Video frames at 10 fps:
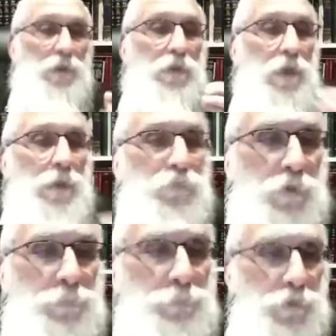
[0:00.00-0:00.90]
Come
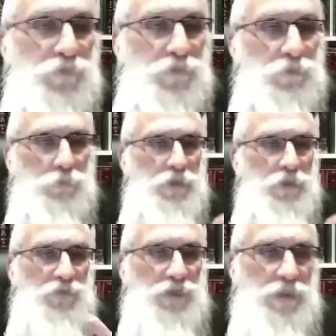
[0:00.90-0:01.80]
to a person who
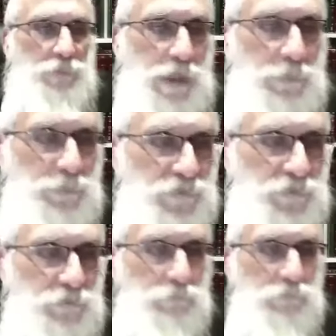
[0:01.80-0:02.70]
doesn't keep
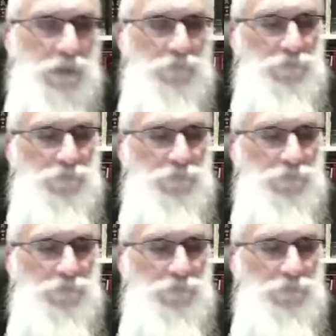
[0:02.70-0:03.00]
Shabbos, God